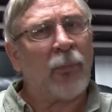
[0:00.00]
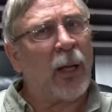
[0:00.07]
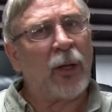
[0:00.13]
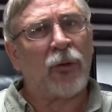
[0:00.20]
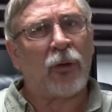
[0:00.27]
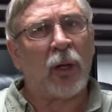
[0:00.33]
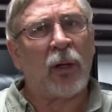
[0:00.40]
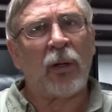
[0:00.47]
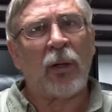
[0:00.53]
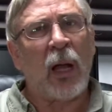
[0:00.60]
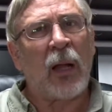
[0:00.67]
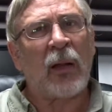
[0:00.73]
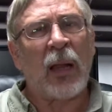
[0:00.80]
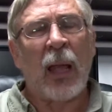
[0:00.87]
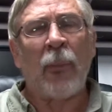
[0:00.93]
he shouldn't have
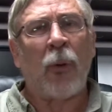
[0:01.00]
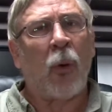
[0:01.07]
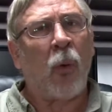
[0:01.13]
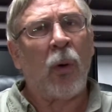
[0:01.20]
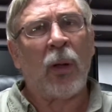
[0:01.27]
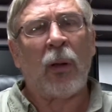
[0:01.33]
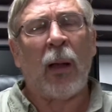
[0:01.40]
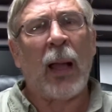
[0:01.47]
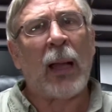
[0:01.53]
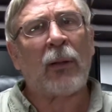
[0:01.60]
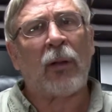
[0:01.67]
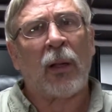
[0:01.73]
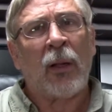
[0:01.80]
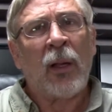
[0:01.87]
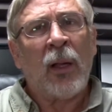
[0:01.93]
done that, but we'll have
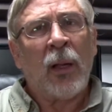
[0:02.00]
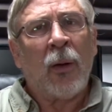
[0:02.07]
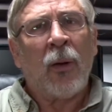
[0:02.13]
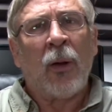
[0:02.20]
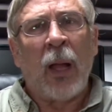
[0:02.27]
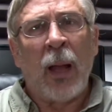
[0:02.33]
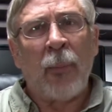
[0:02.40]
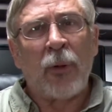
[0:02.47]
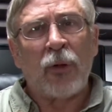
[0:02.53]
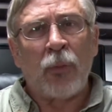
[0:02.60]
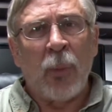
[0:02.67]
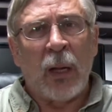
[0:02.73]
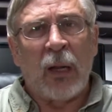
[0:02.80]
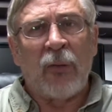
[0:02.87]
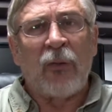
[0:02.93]
to. How much
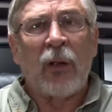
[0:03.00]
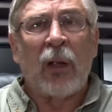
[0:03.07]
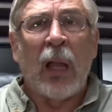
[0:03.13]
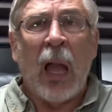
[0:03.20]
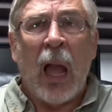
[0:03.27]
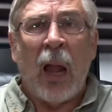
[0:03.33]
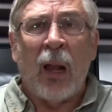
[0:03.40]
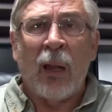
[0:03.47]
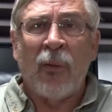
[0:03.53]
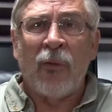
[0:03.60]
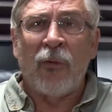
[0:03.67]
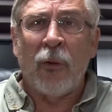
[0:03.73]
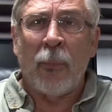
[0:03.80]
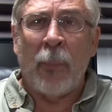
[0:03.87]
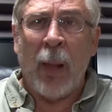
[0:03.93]
money have you got
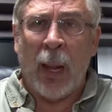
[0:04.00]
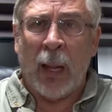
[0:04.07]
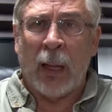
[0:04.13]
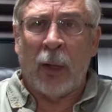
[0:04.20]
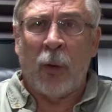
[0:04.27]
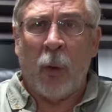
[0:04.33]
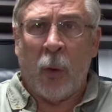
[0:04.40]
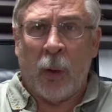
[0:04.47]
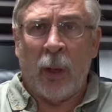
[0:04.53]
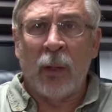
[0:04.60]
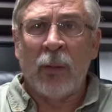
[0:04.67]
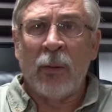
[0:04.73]
for appellate court?